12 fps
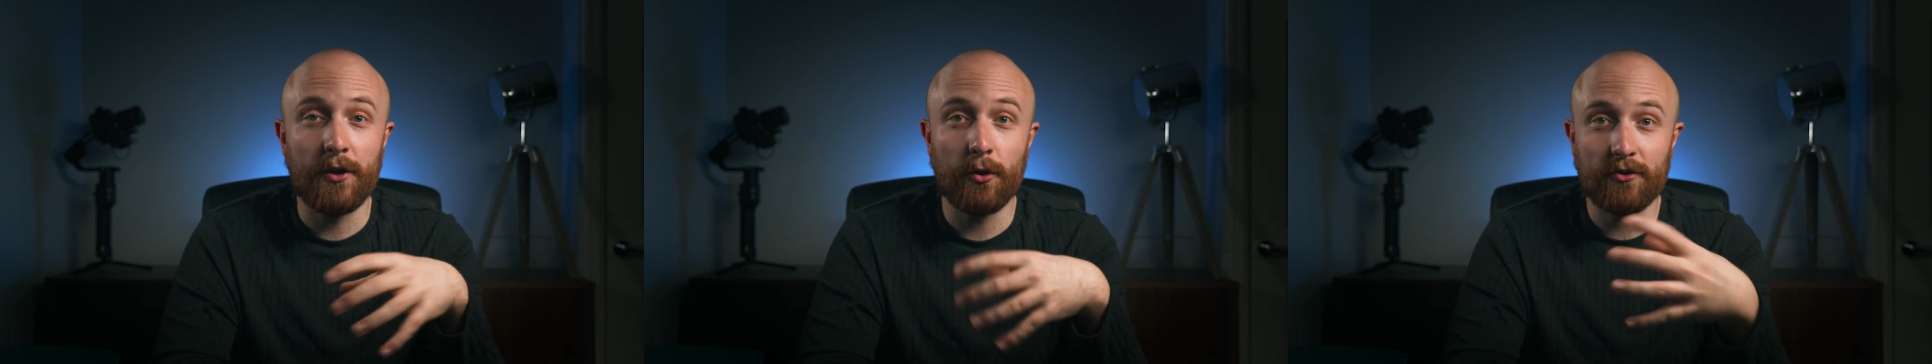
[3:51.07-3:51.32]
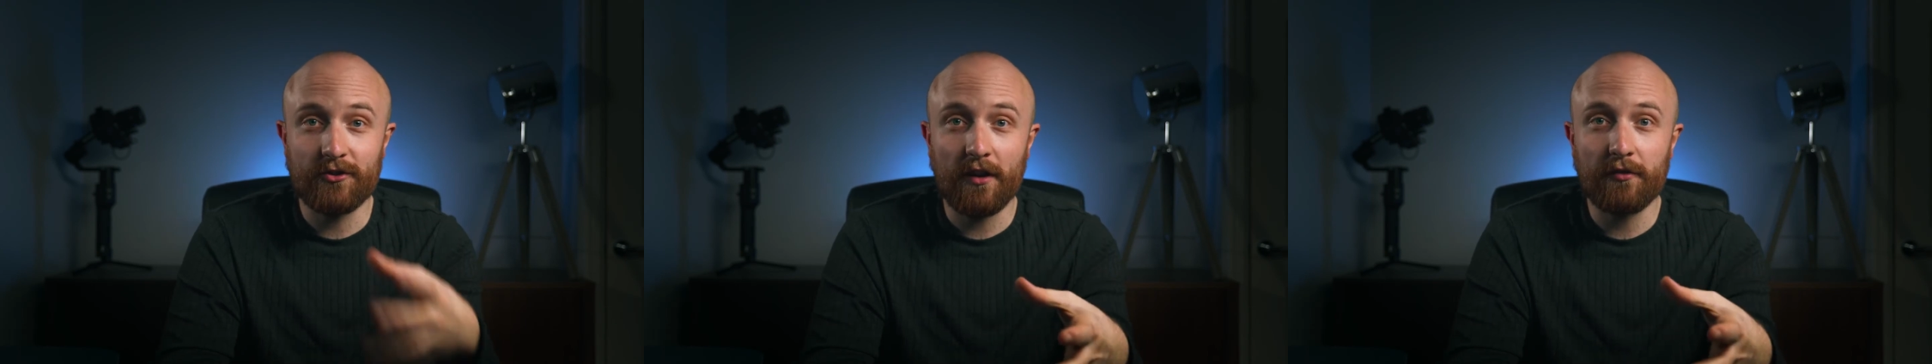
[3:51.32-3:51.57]

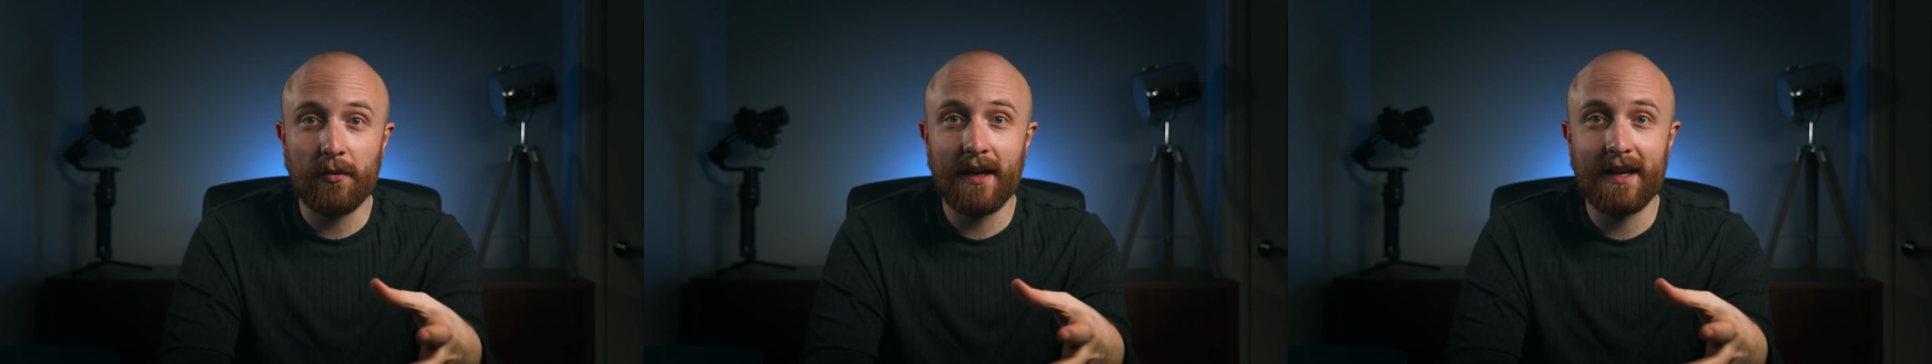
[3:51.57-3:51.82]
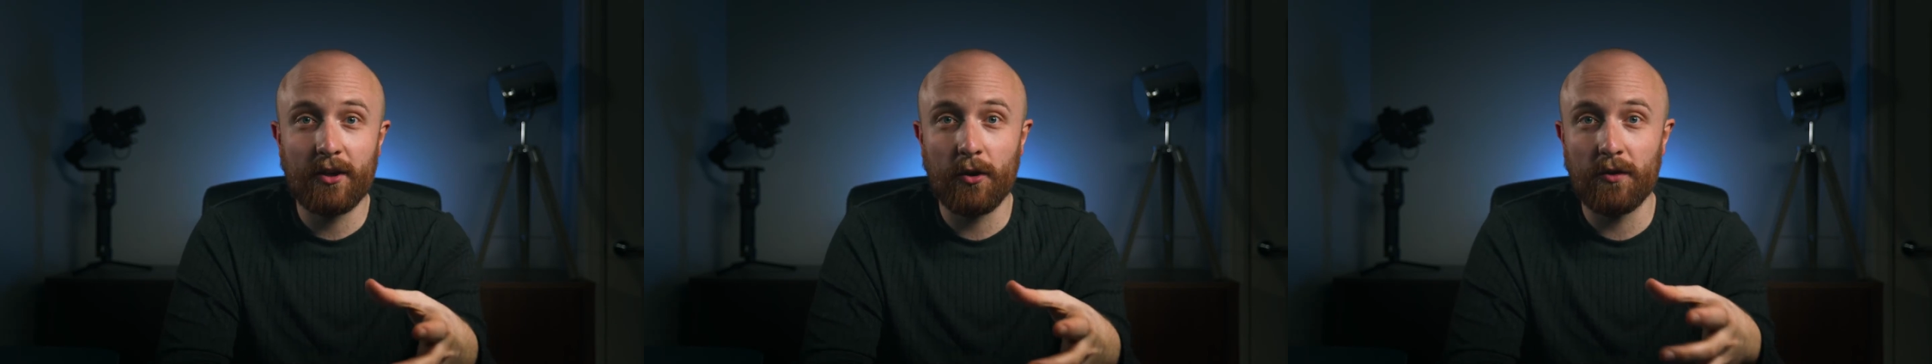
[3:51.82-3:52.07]
your
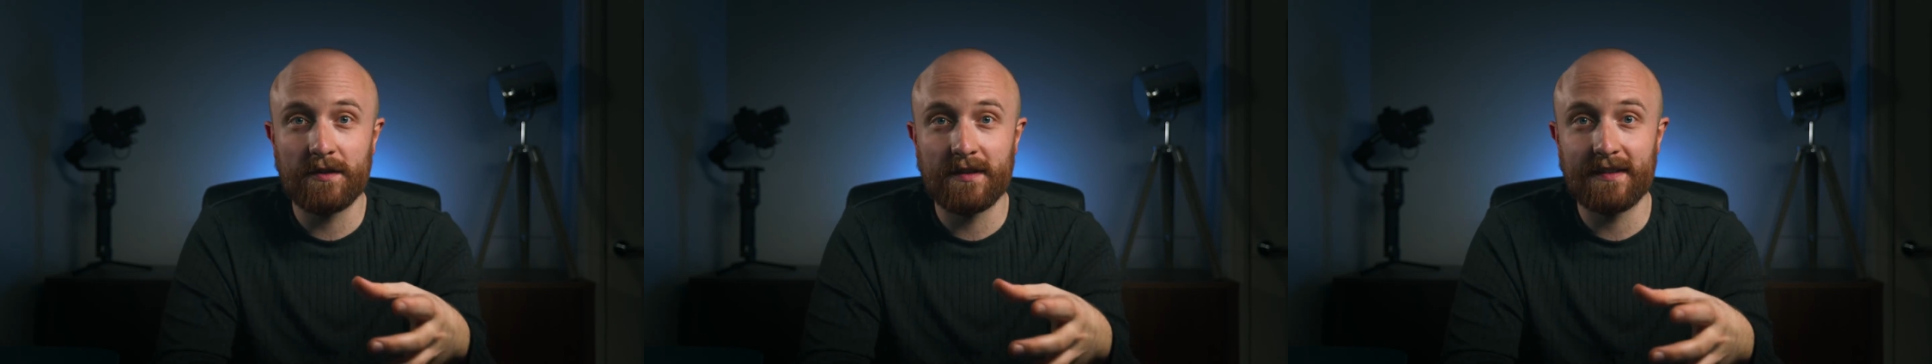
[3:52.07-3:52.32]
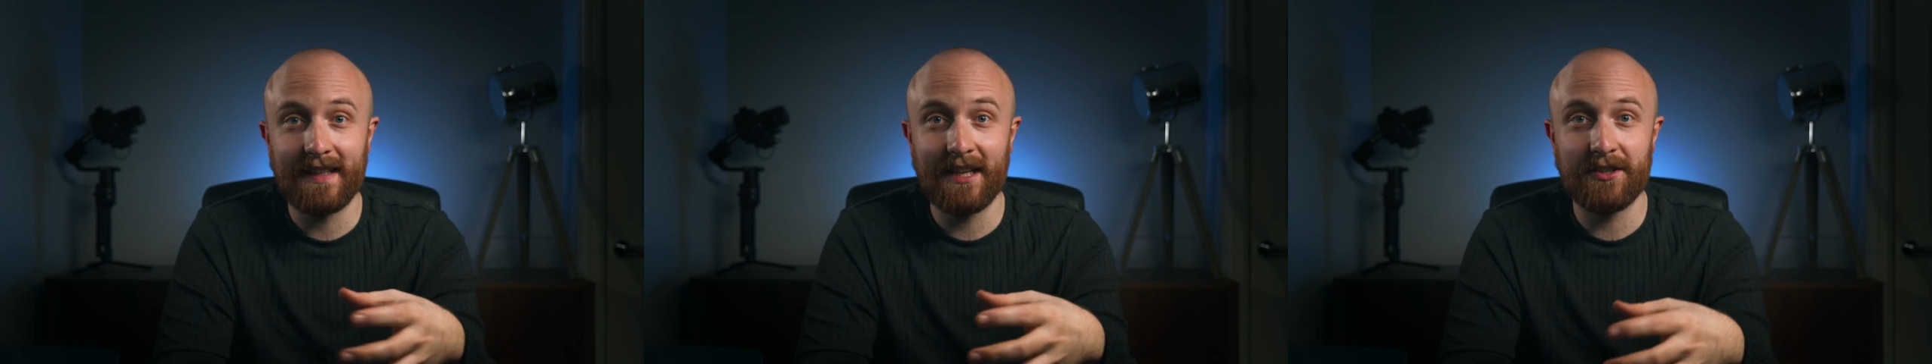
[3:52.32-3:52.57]
software
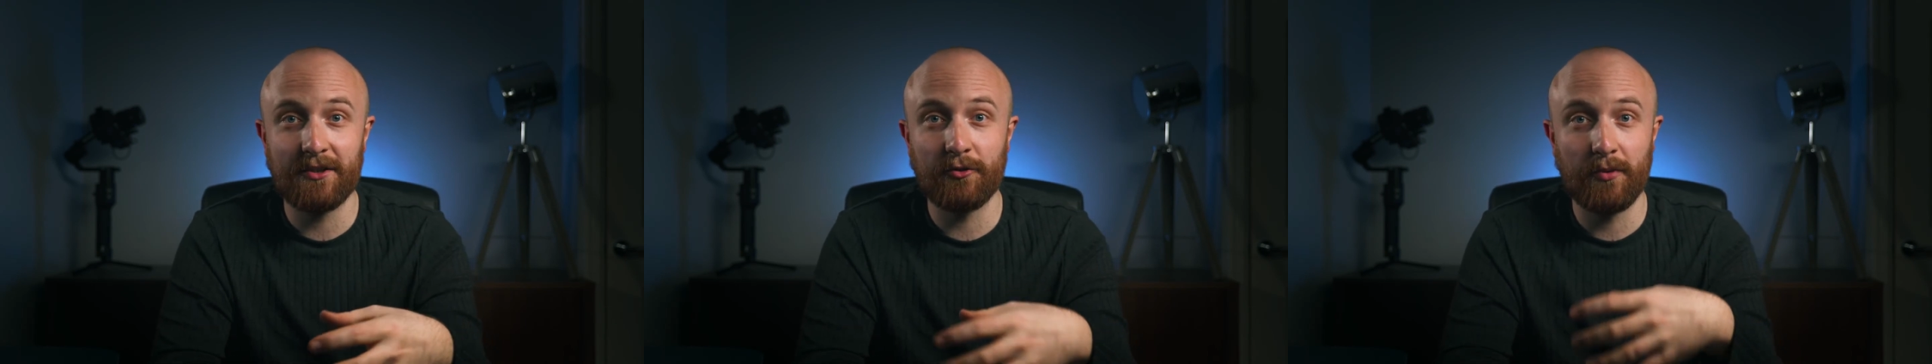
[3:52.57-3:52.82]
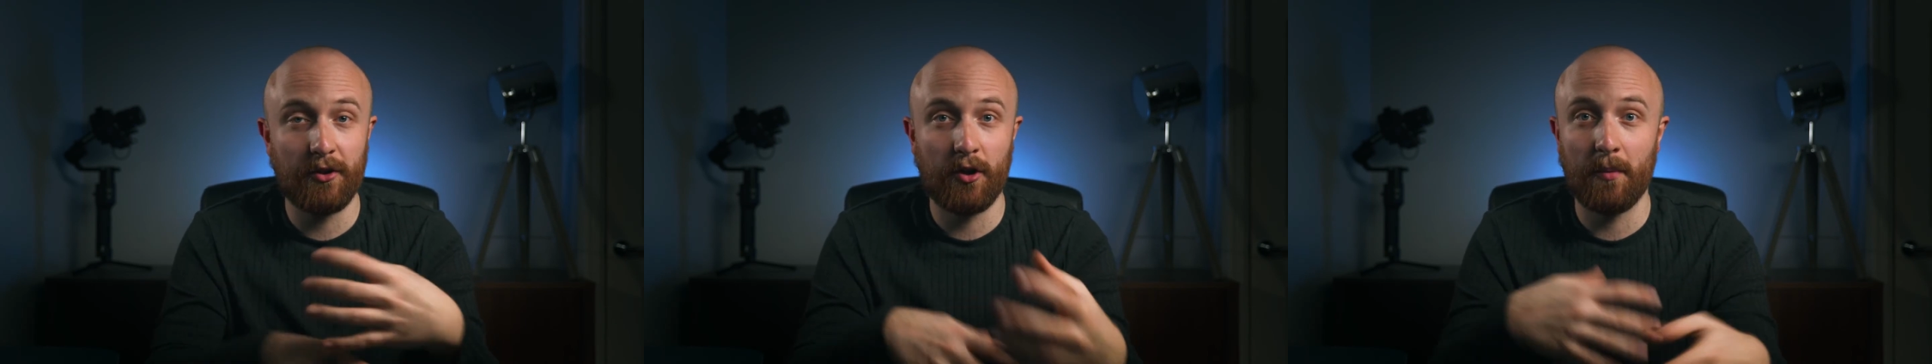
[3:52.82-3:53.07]
causes
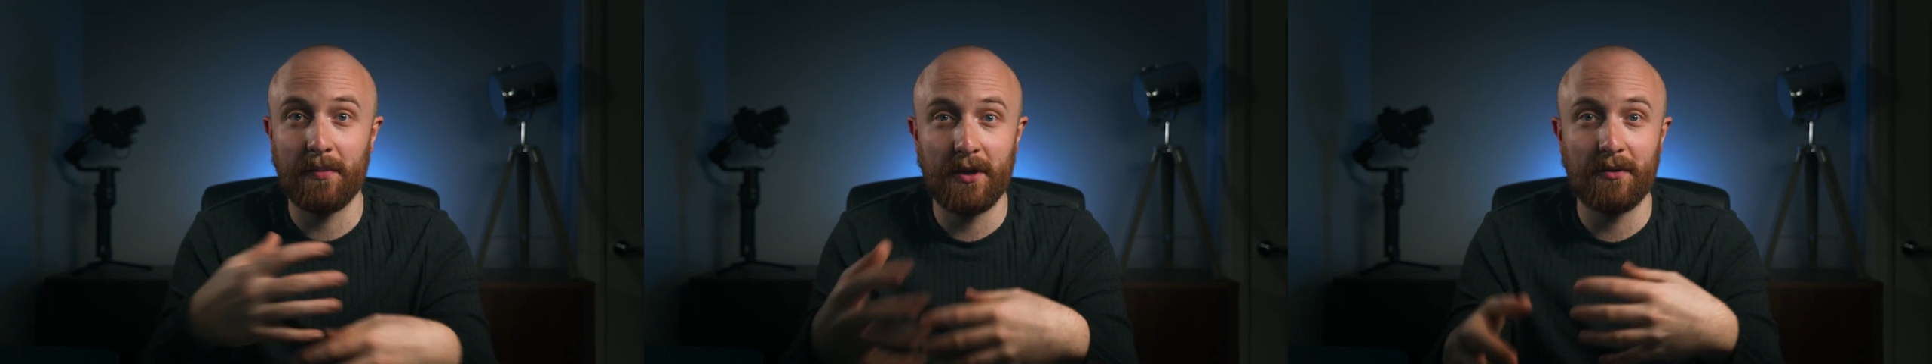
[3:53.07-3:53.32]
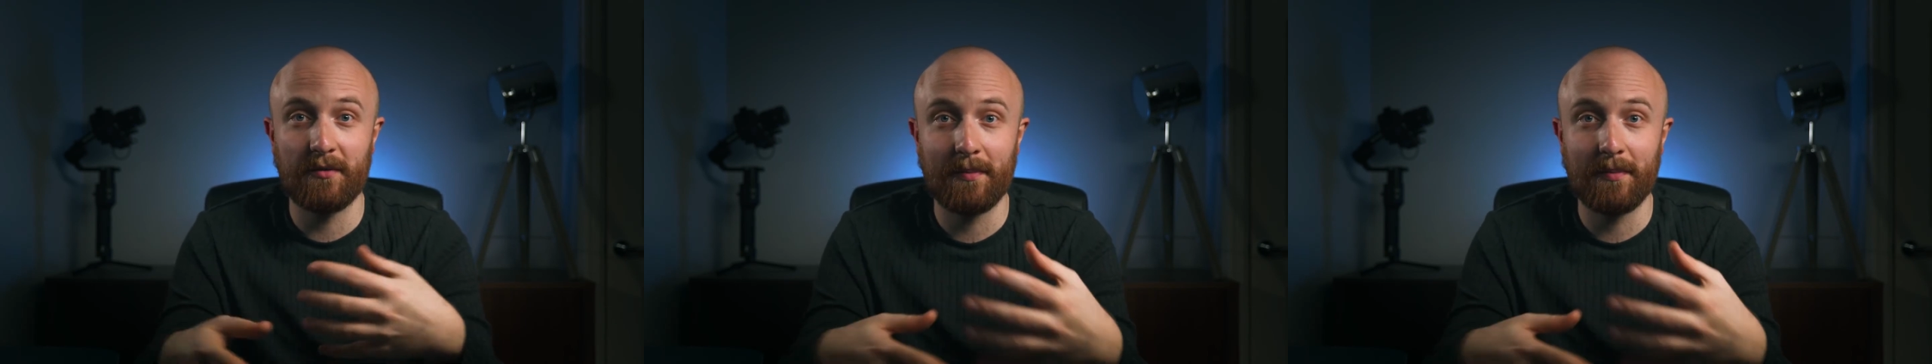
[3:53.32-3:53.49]
issues with your computer's